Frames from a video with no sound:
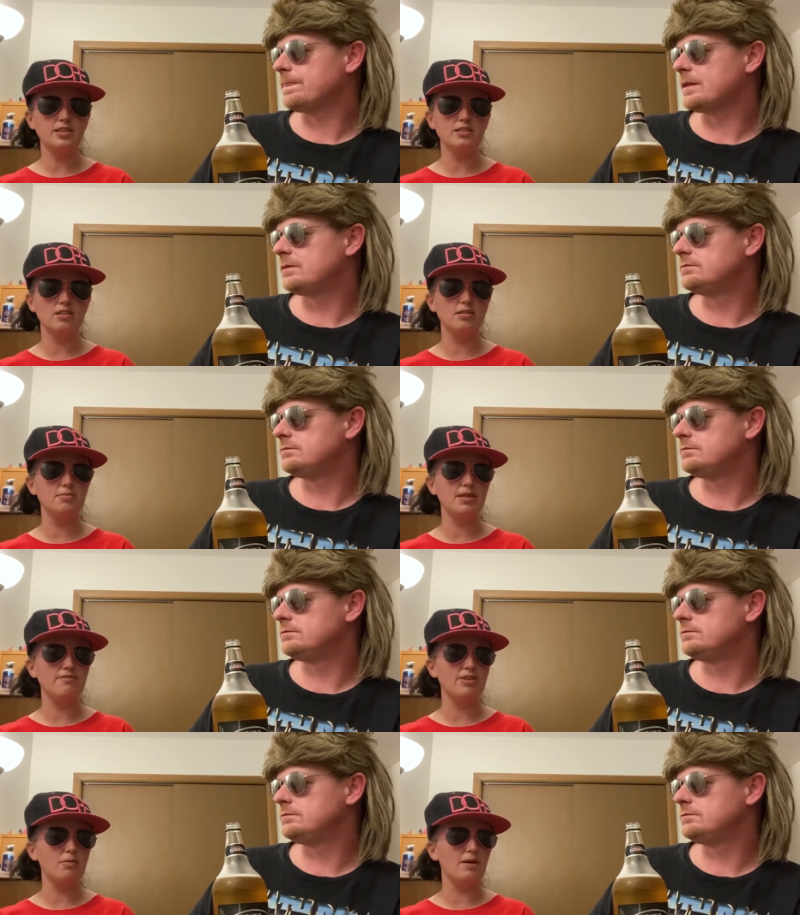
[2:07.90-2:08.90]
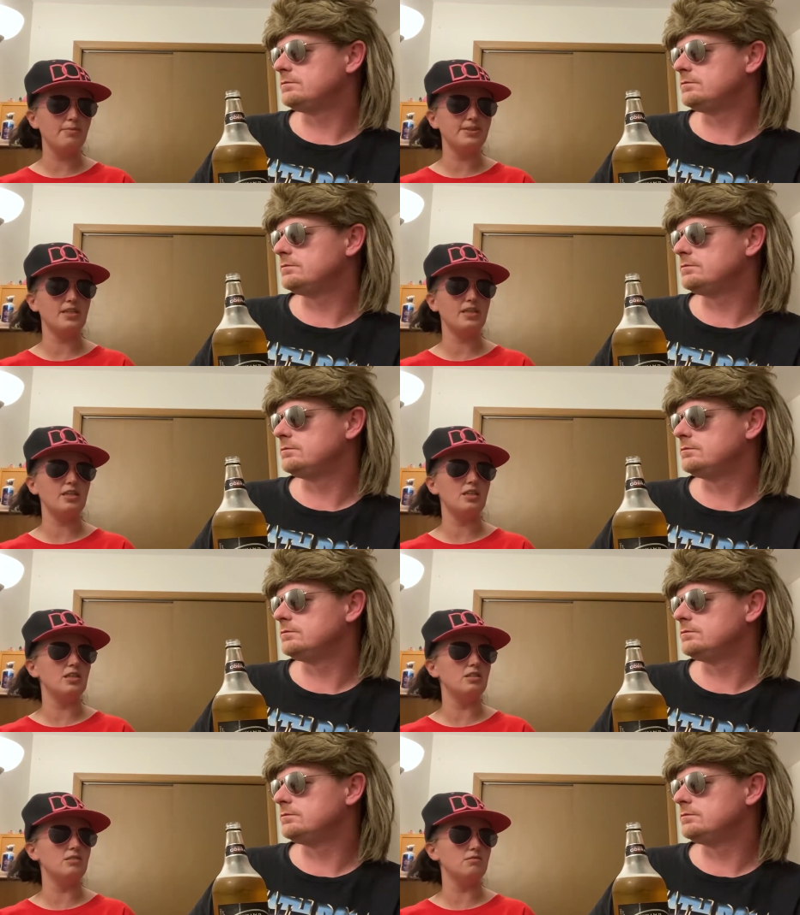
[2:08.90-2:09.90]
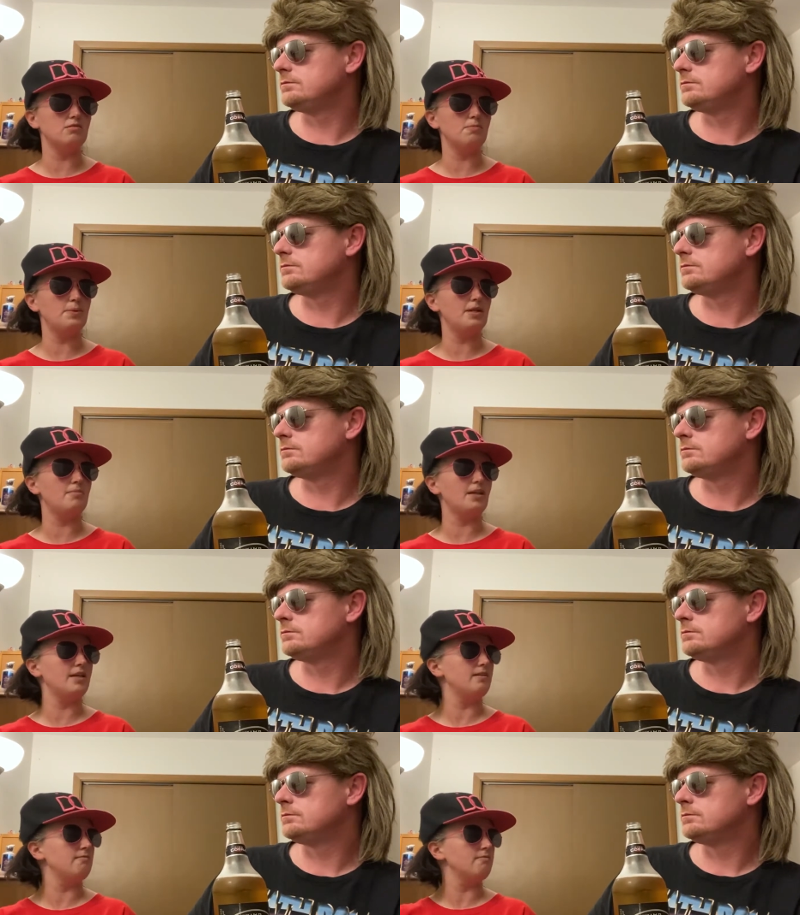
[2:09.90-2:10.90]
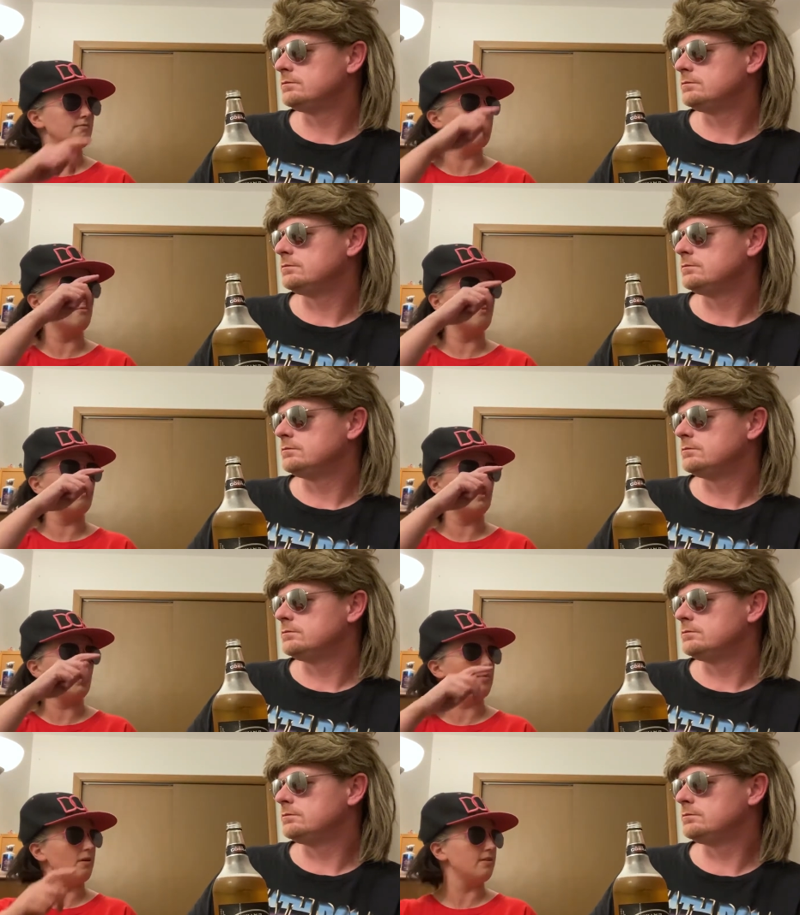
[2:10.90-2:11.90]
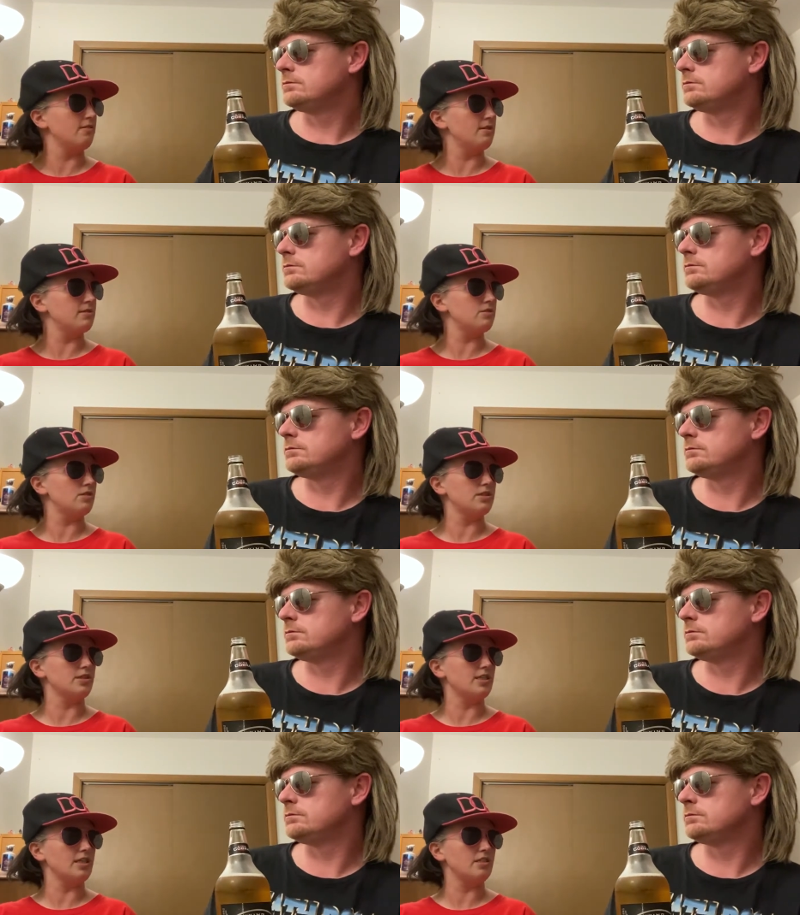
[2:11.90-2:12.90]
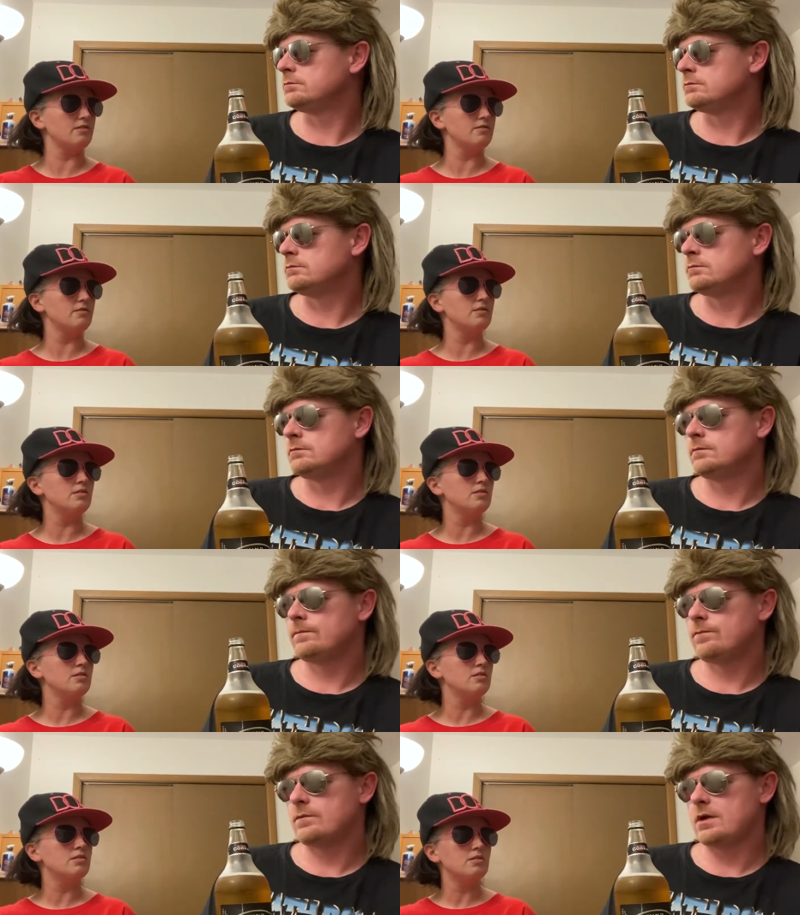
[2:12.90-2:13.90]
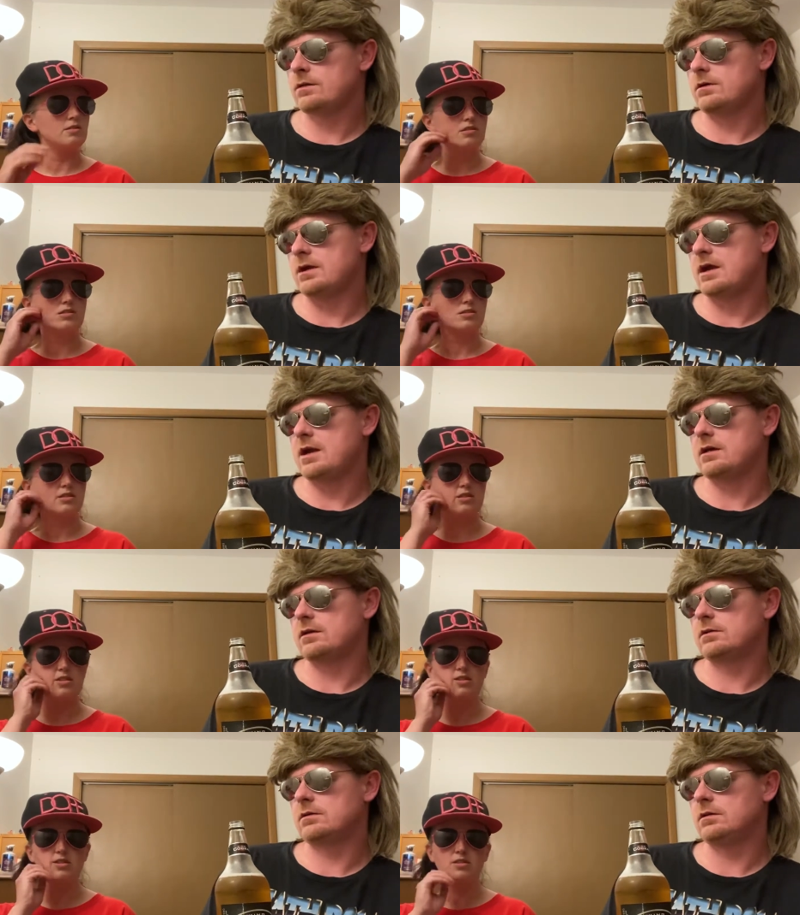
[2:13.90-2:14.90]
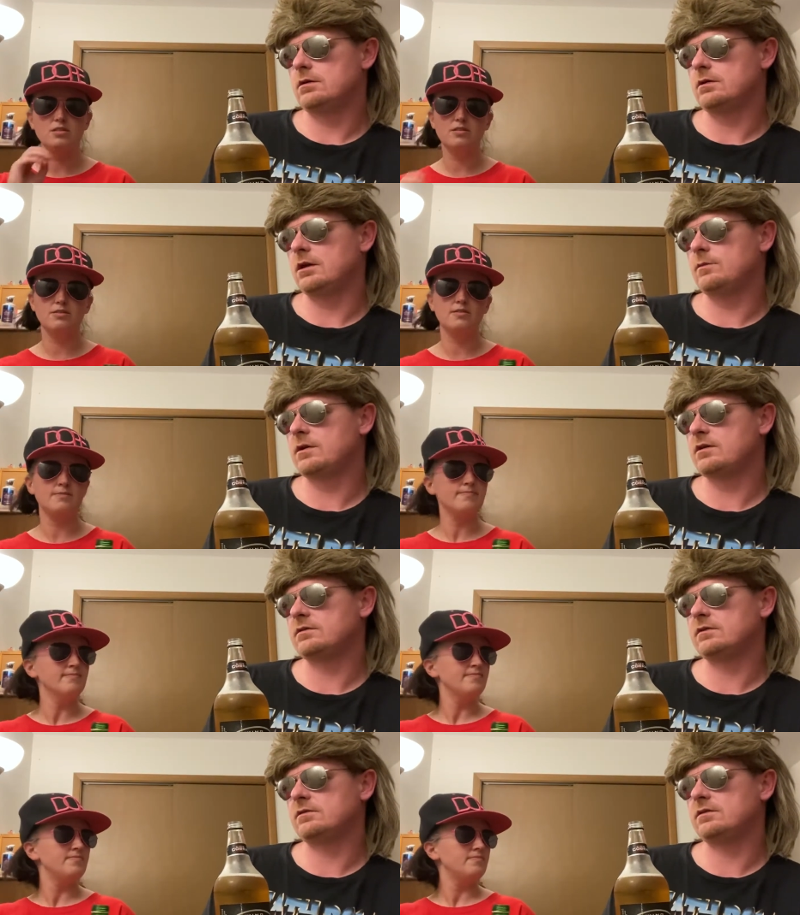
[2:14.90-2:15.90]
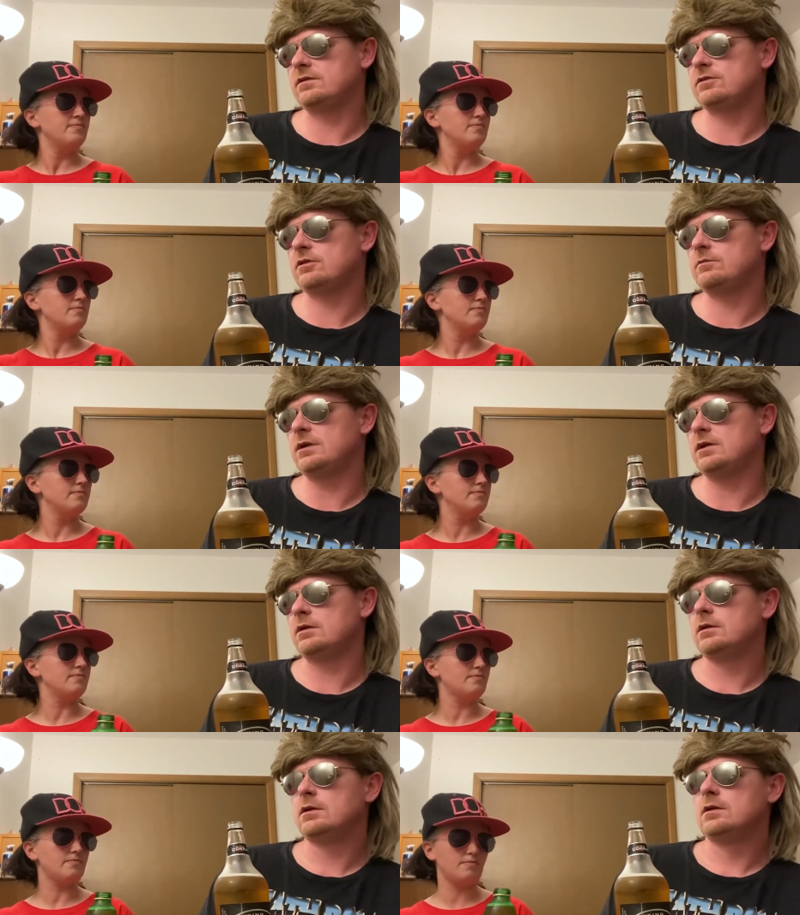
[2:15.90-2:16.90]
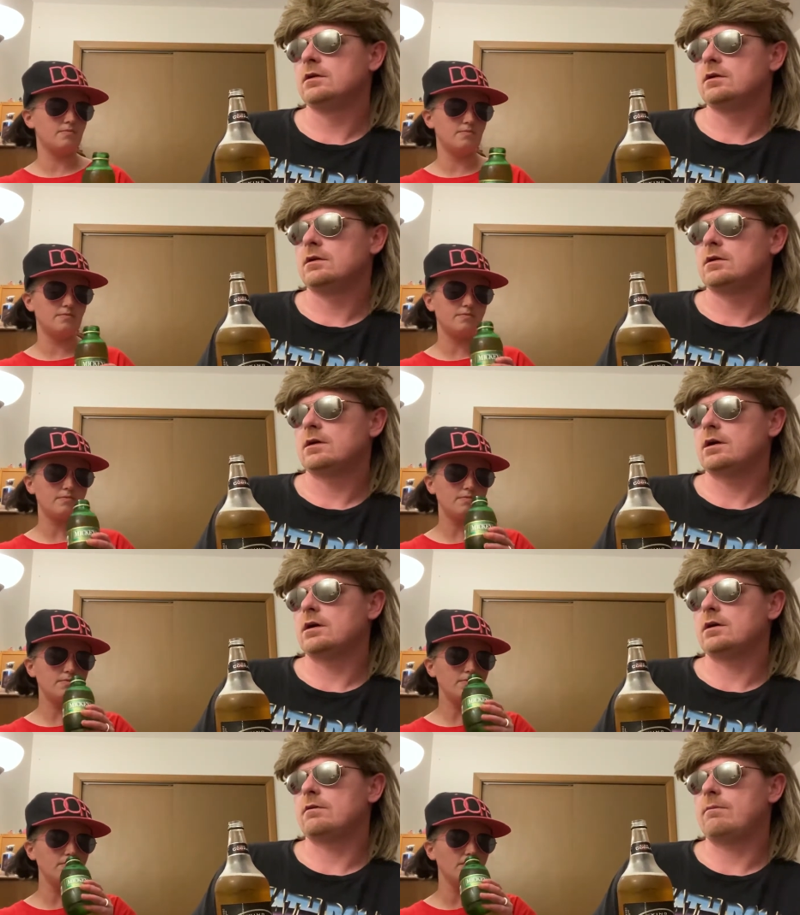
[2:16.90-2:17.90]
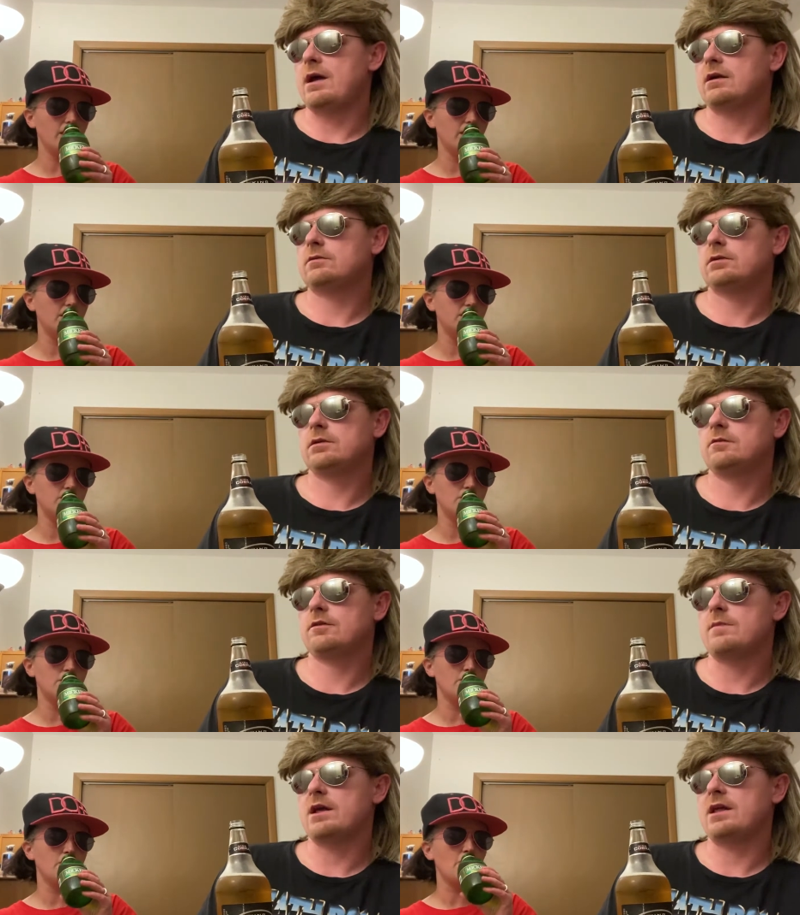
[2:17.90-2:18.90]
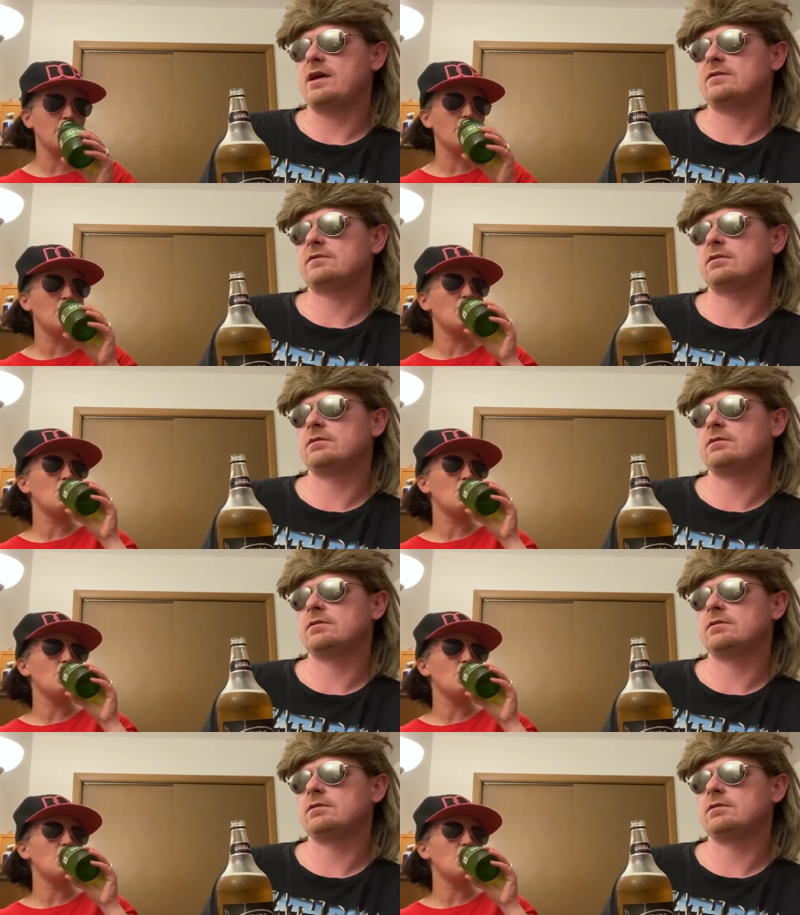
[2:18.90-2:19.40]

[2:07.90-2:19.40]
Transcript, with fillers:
Speaker 1: just go to the BMV website and put in my number on the registration thing.
Speaker 2: I thought I had a login because it showed me uh, back with my last